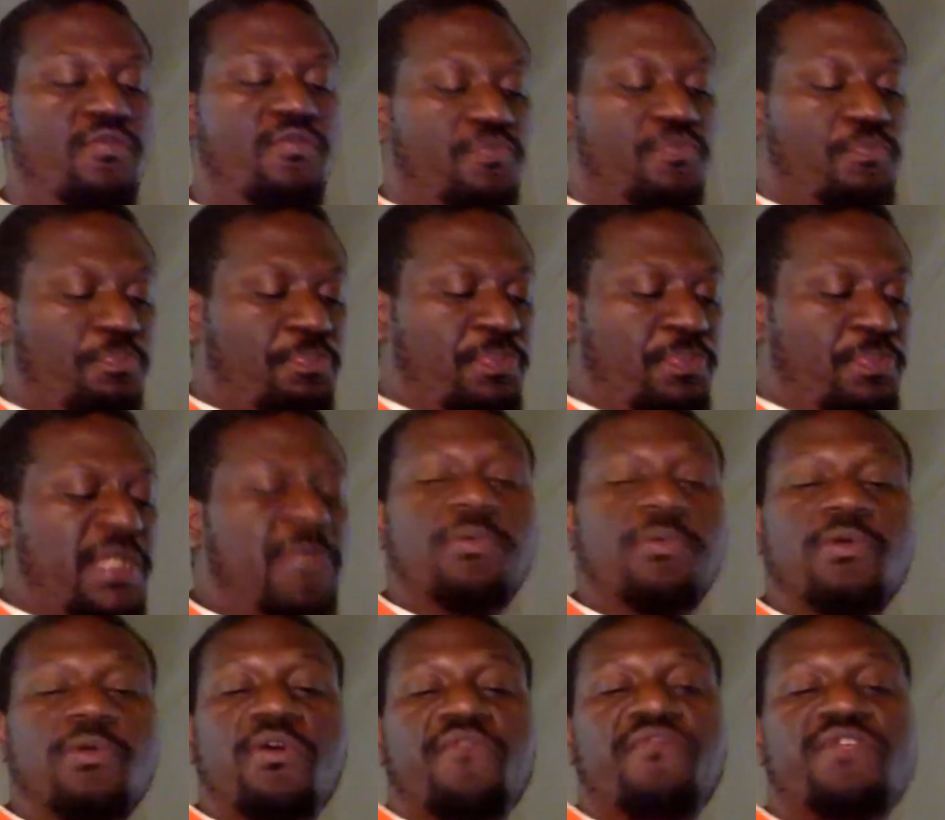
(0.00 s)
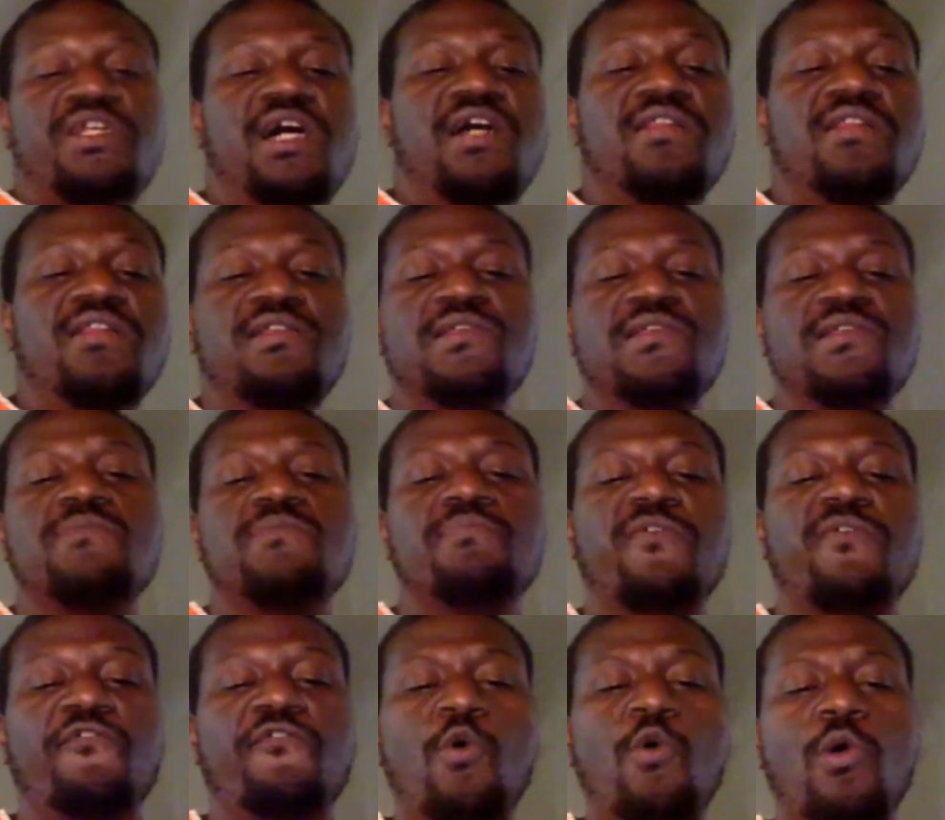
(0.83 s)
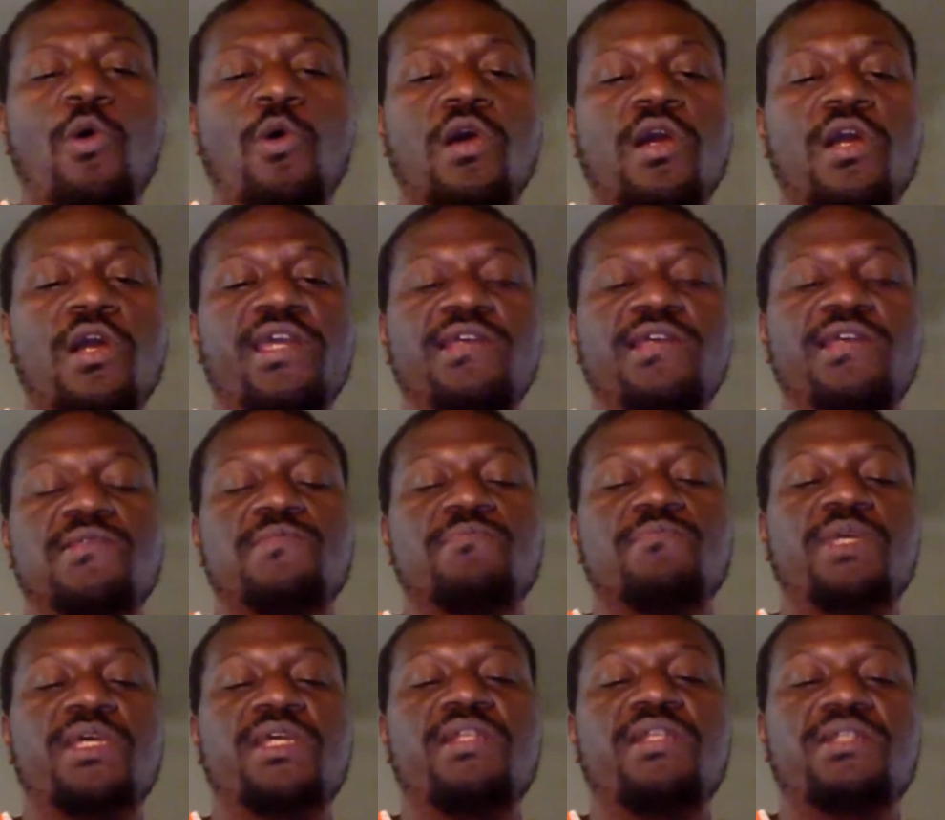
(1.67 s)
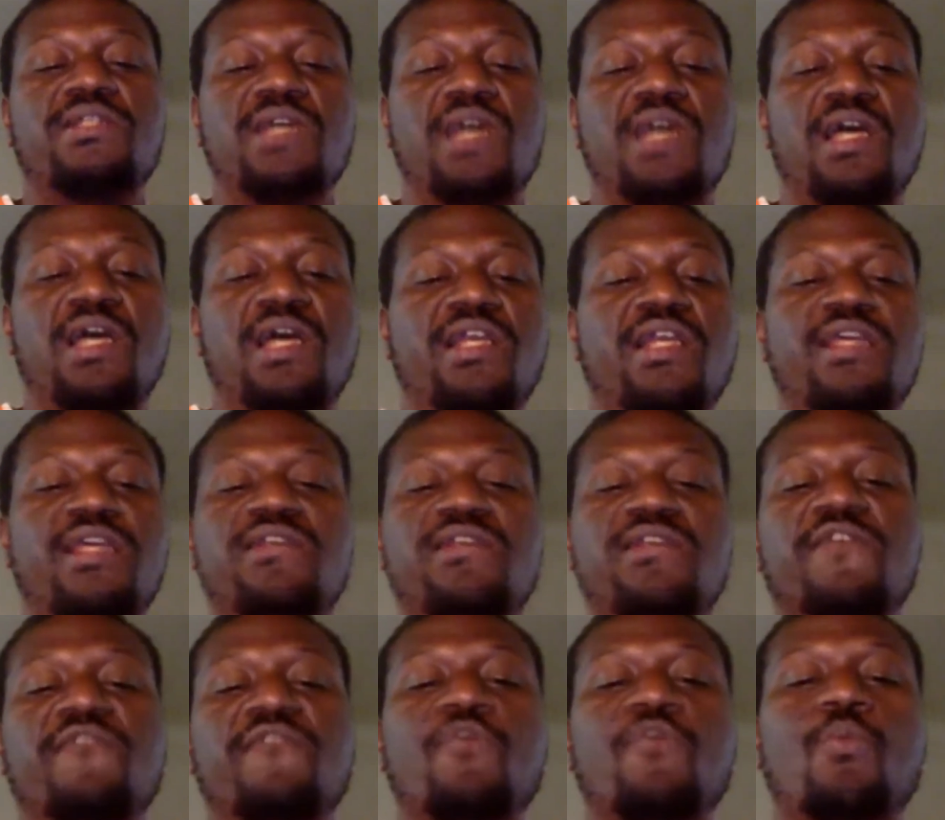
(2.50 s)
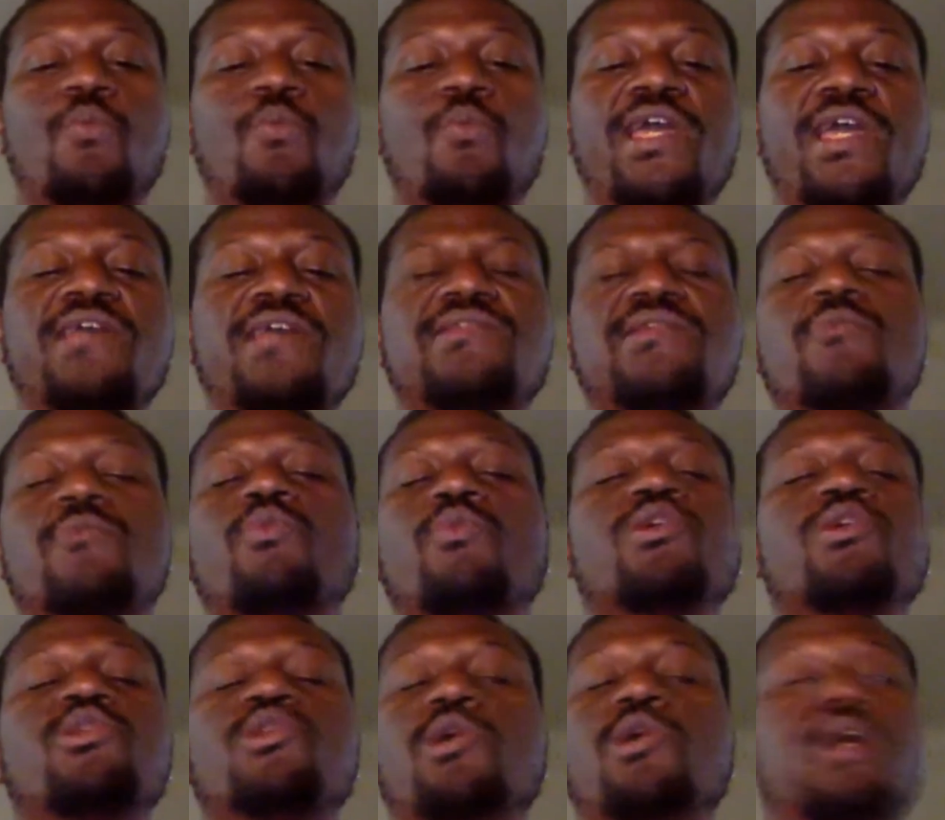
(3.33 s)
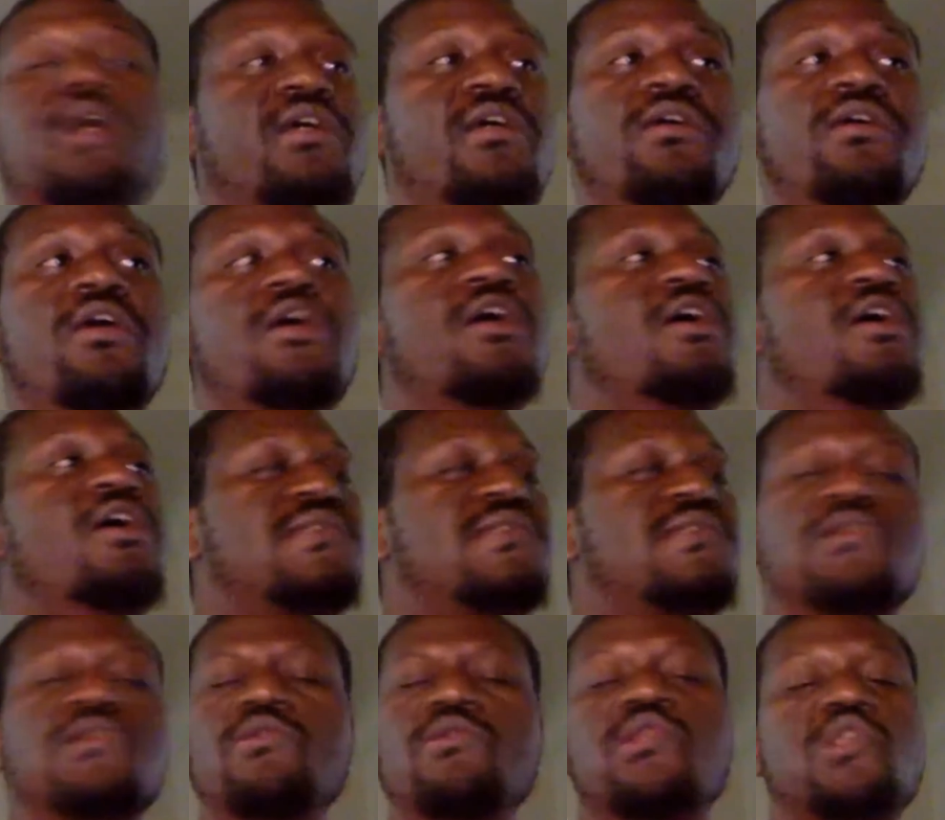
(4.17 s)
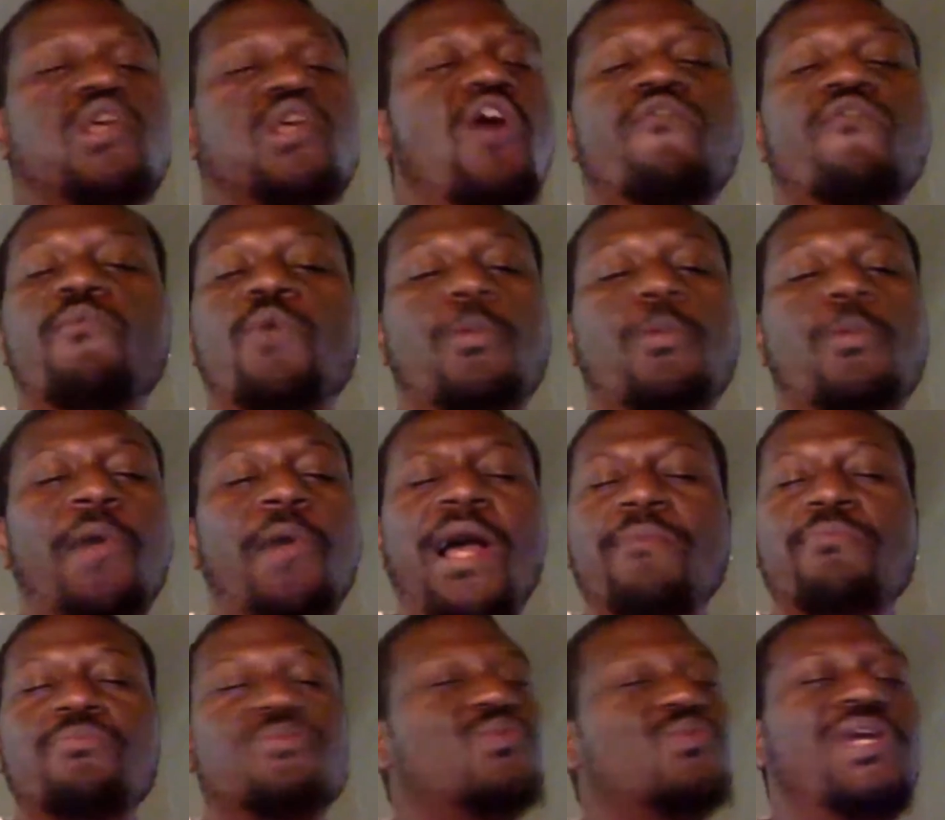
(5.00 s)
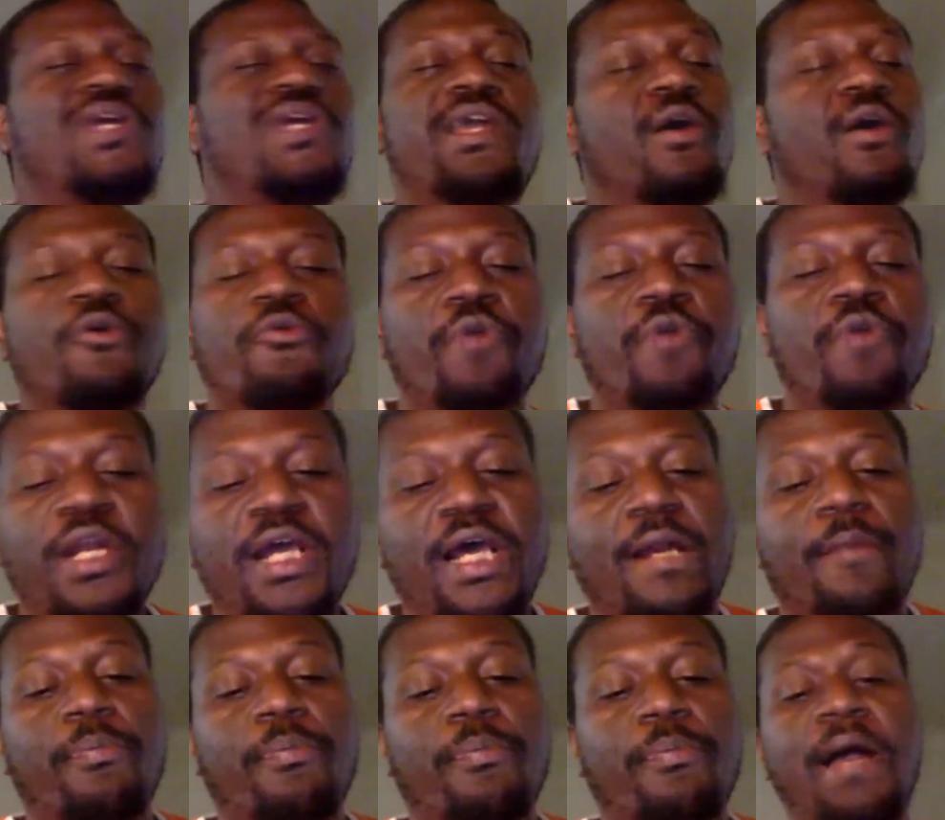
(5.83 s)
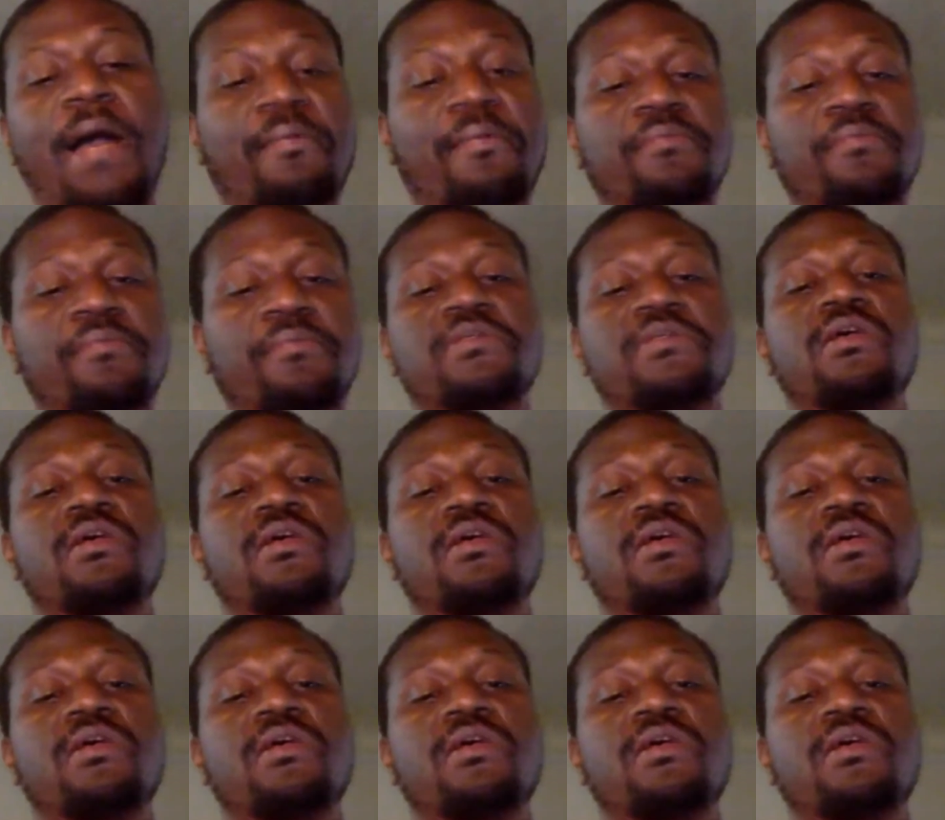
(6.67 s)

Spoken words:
people have done this before. It's been done in different ways, and we're trying to still solve more problems. We ain't gonna run out of problems,